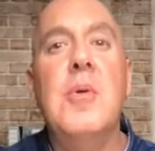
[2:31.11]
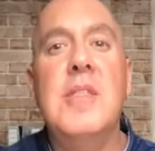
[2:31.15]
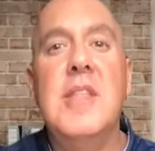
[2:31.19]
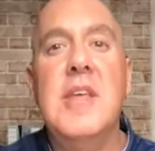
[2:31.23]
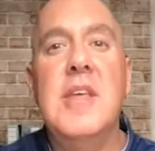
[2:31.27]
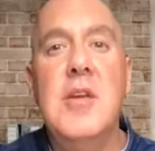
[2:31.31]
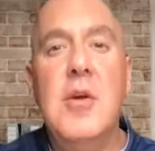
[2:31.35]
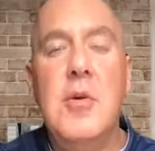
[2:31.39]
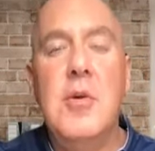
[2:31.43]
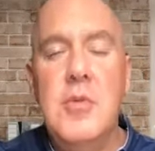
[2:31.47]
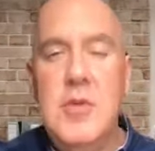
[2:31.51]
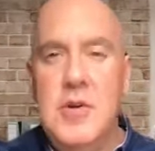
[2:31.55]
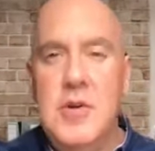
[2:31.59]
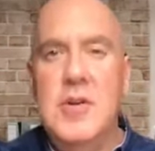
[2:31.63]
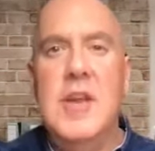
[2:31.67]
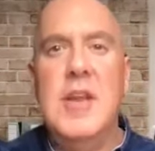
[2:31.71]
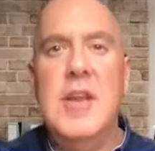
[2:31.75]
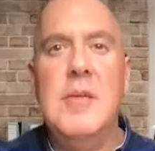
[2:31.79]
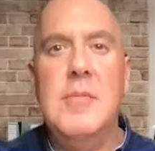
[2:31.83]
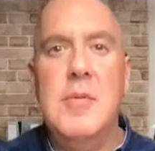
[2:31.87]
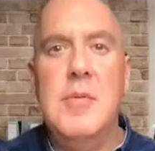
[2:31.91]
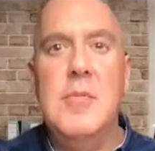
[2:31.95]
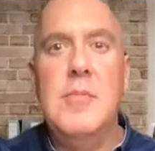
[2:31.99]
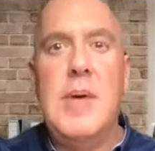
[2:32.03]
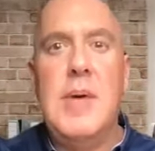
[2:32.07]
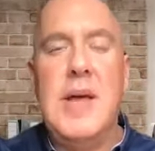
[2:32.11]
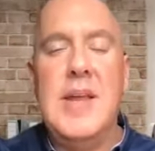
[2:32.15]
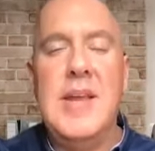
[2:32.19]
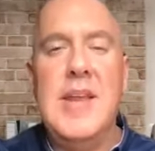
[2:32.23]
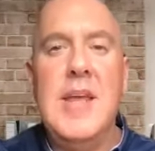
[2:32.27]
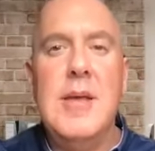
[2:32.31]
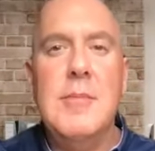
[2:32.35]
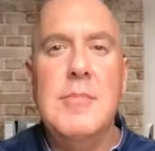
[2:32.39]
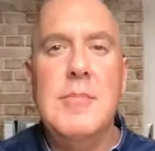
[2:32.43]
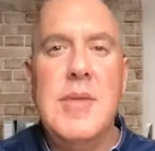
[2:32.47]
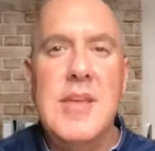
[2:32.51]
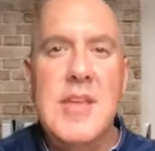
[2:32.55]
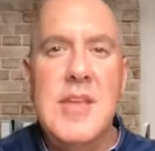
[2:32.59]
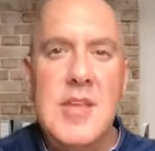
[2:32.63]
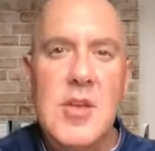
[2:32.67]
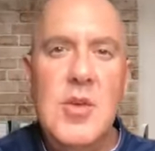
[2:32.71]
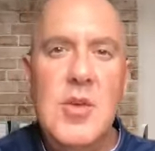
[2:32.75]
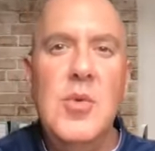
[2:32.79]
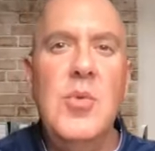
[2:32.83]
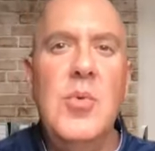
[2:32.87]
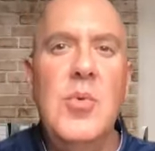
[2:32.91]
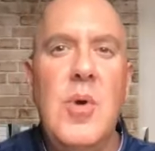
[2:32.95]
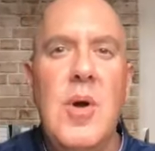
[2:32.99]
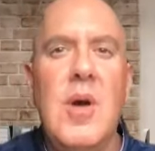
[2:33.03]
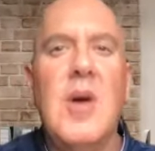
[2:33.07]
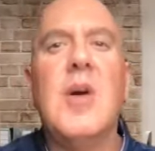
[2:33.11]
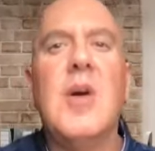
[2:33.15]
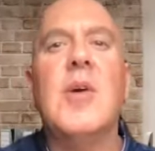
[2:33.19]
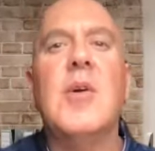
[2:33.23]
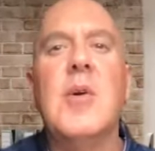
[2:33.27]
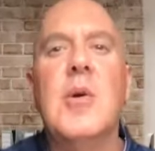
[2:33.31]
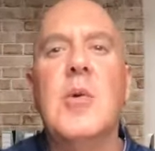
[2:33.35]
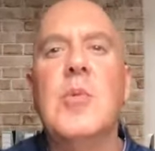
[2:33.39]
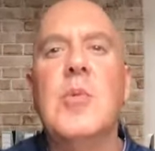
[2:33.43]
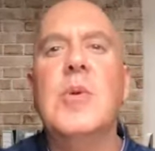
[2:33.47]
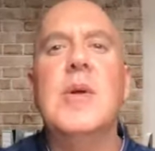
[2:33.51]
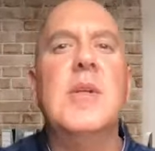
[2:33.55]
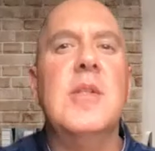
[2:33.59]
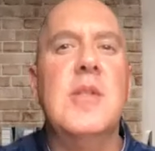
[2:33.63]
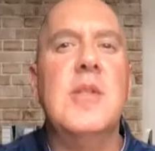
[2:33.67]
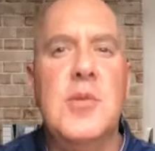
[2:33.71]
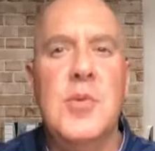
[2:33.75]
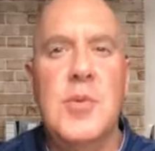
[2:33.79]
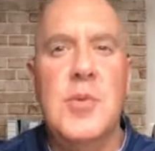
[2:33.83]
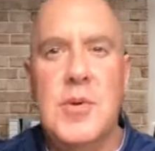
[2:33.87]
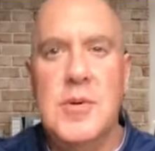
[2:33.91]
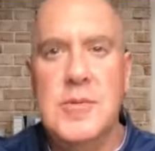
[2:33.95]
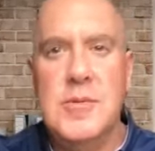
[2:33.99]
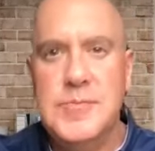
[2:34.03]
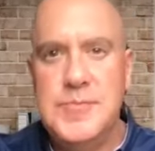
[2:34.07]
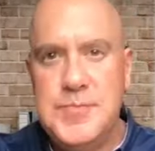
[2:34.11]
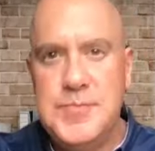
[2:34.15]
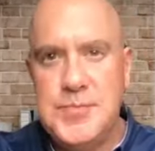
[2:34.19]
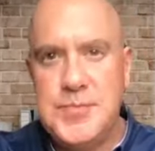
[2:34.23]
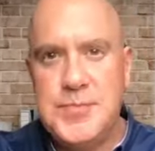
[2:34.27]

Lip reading: and they know you by name, that you are a realtor?